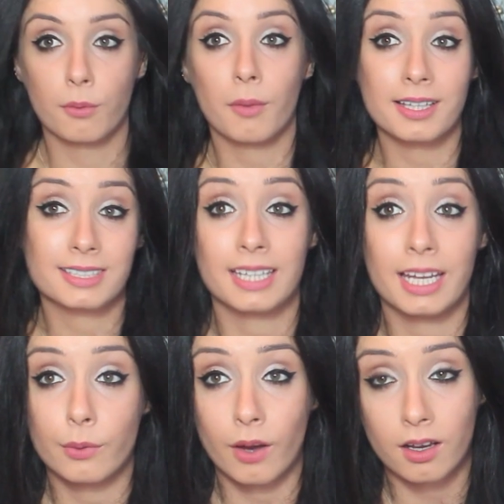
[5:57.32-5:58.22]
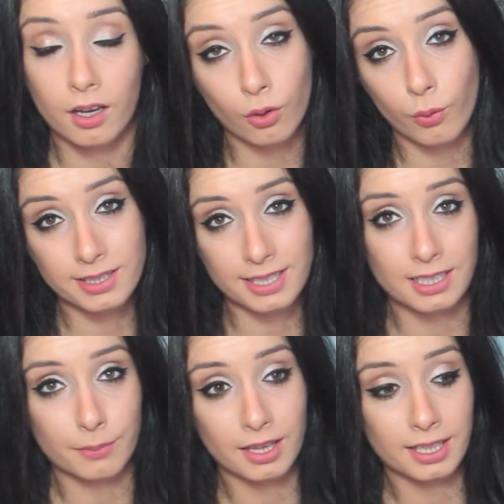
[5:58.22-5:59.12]
for my skin anyway, I can't always eat
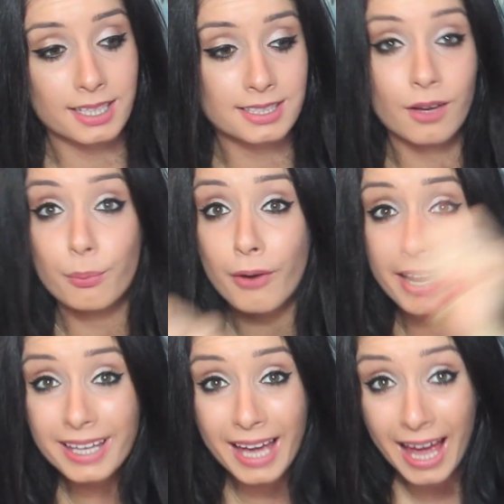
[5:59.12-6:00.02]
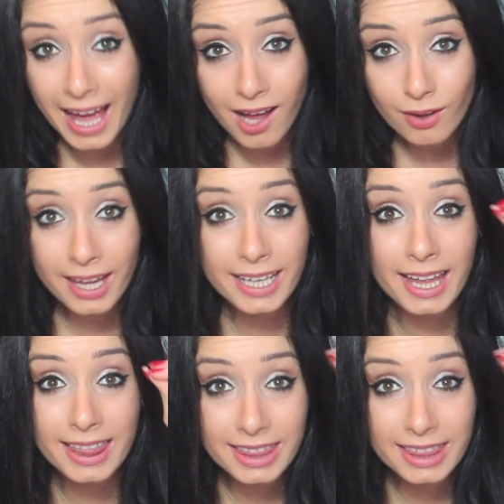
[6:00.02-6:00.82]
something like that because I'll break out like